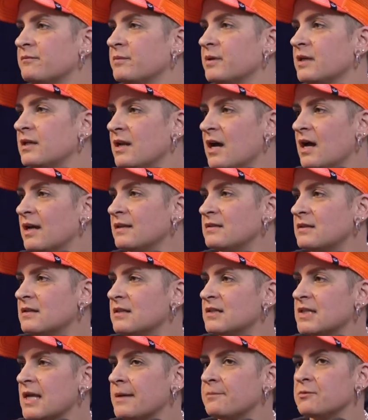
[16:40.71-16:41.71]
but not to the
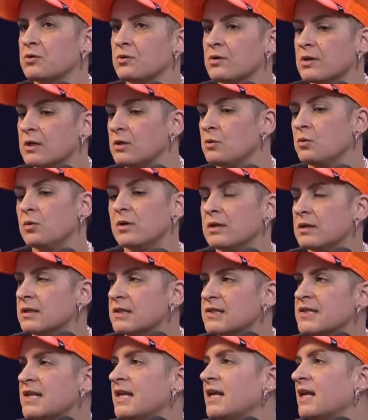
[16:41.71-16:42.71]
same degree that you would in the
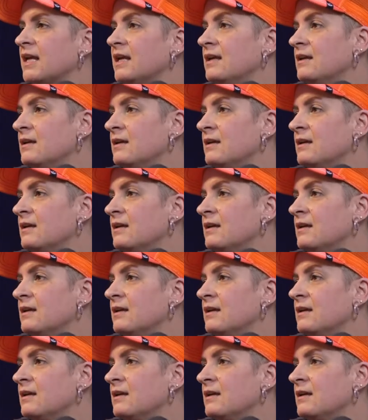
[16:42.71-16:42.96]
city.